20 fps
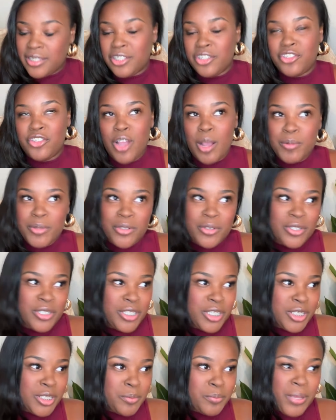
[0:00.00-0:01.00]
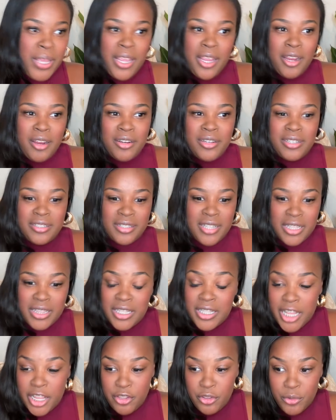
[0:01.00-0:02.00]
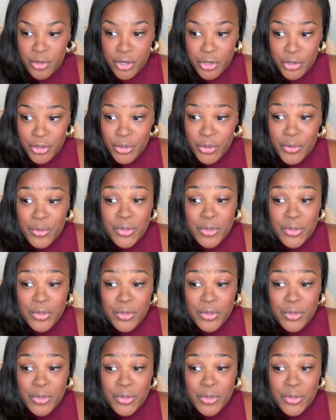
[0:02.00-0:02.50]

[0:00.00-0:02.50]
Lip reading: these jobs are going to disappear and there's nothing that you can do.